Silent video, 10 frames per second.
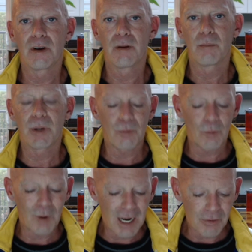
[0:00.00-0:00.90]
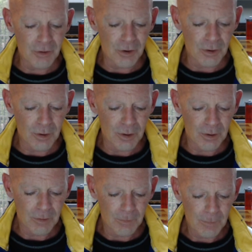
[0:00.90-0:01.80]
but rather
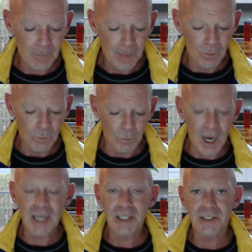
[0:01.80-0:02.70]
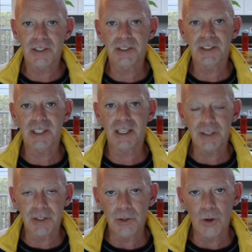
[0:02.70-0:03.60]
rises as
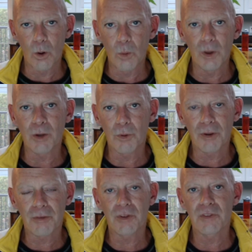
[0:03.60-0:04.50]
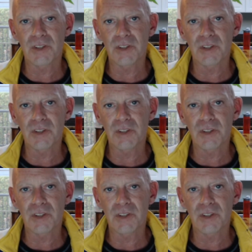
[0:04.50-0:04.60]
a knowing within the